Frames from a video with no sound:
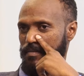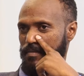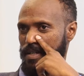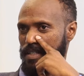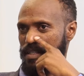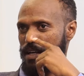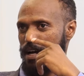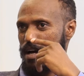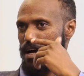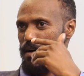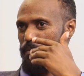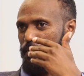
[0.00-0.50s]

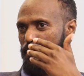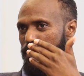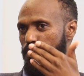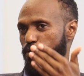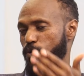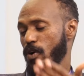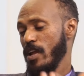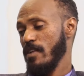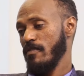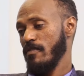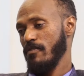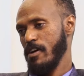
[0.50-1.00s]
but I'm
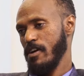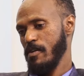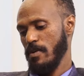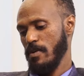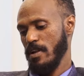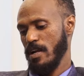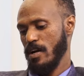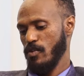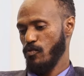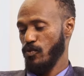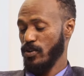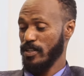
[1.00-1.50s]
well
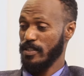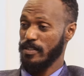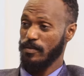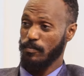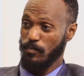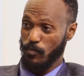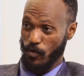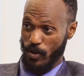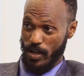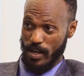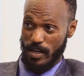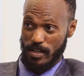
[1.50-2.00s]
familiar with
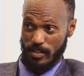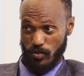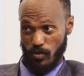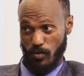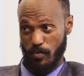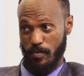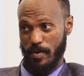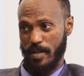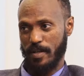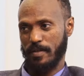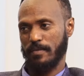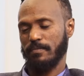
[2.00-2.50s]
Moyale
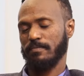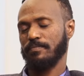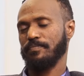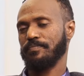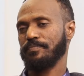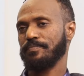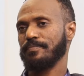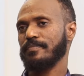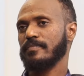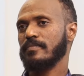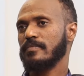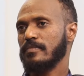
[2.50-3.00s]
Ethiopia.
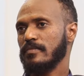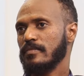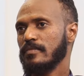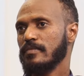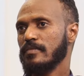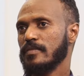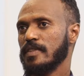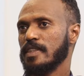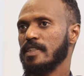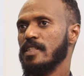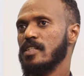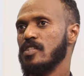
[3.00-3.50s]

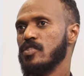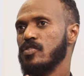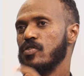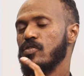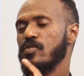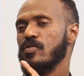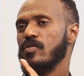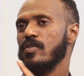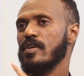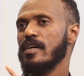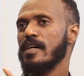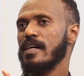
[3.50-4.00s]
So
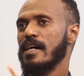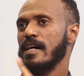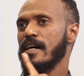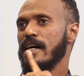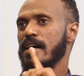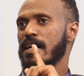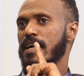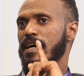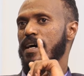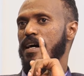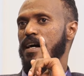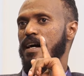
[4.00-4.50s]

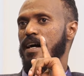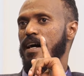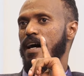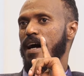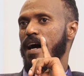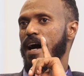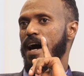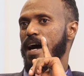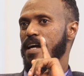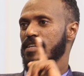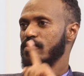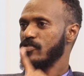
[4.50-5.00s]

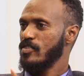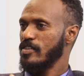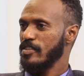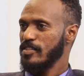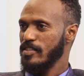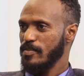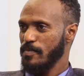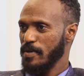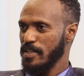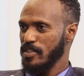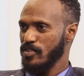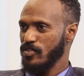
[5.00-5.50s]
I start my